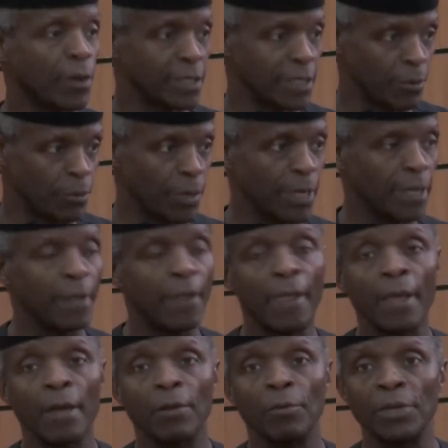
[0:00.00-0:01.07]
done away
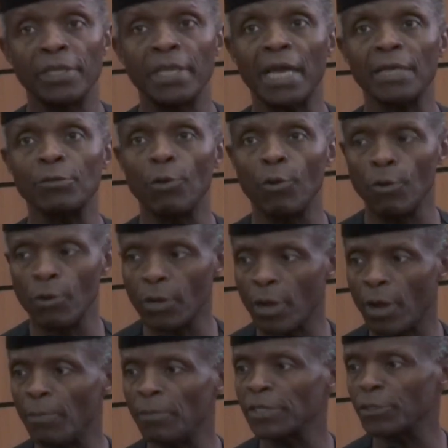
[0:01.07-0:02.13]
with that whole
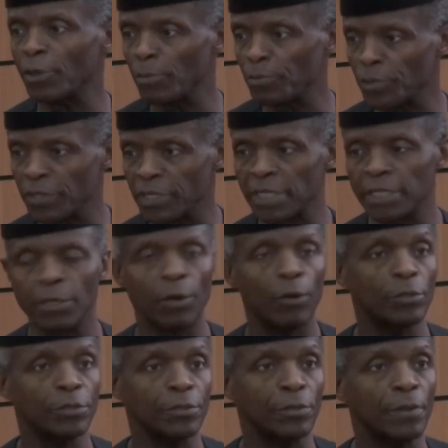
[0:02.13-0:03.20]
cumbersome procedure
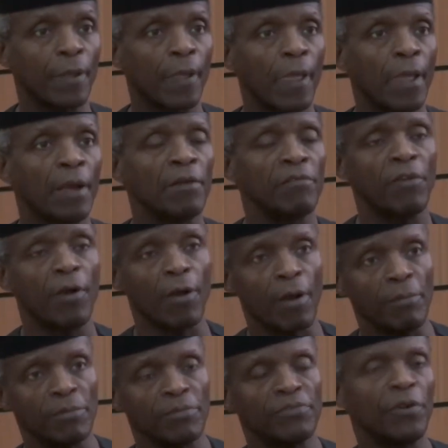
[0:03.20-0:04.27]
also for,
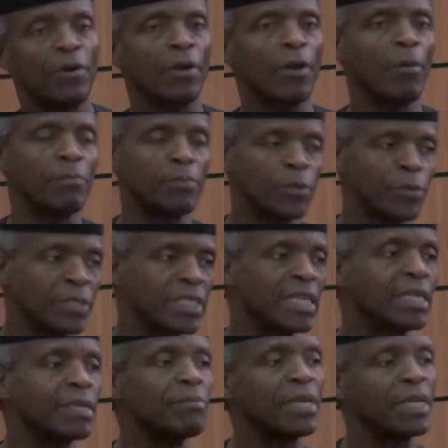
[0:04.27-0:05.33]
com for
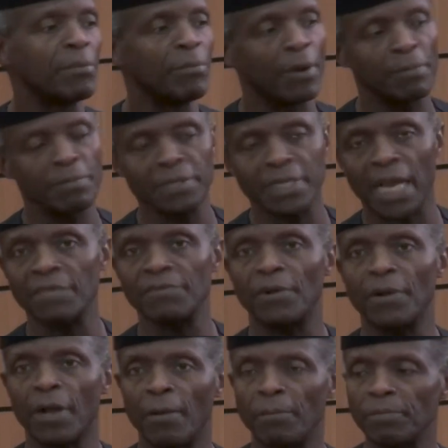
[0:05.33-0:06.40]
computing minimum tax
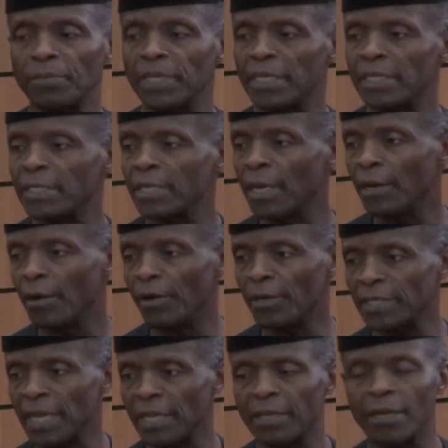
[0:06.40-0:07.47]
for companies
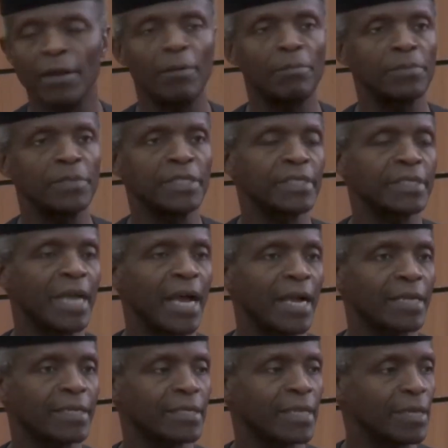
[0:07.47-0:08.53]
under the companies
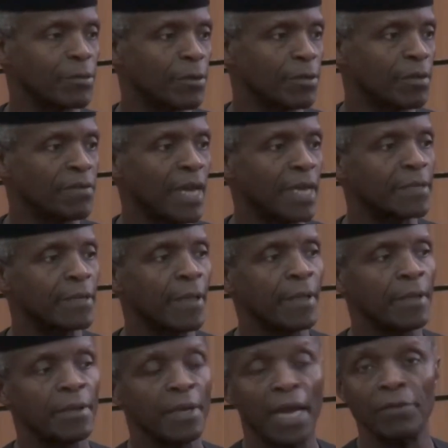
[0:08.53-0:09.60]
tax and all of that.
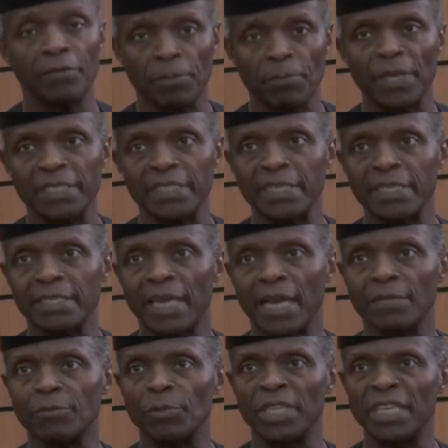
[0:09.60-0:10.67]
And replacing
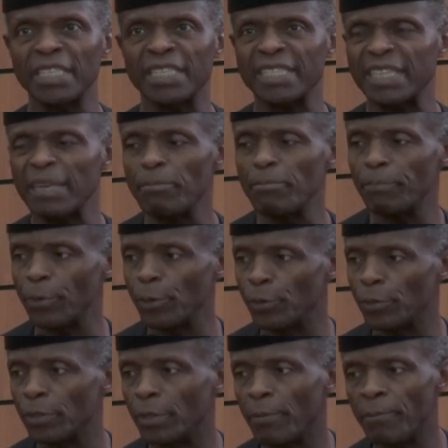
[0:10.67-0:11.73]
that with a
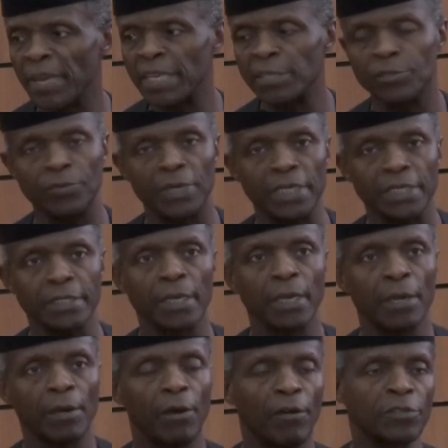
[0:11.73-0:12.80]
simple base rate
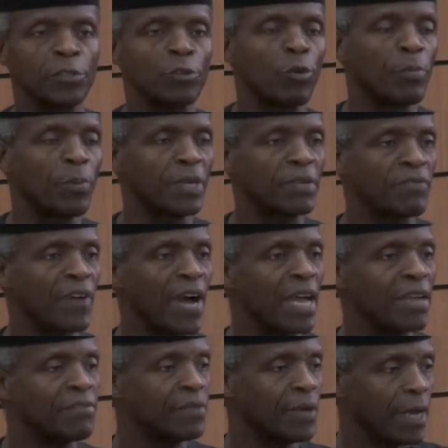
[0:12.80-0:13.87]
of
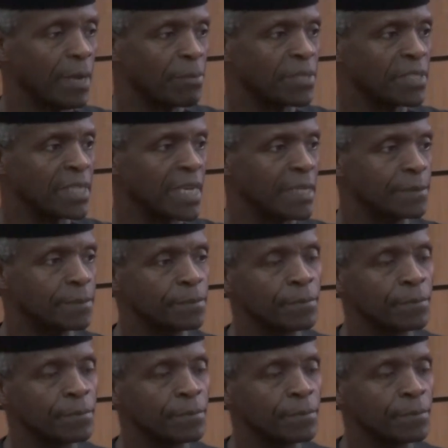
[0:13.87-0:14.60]
0.5%. Uh,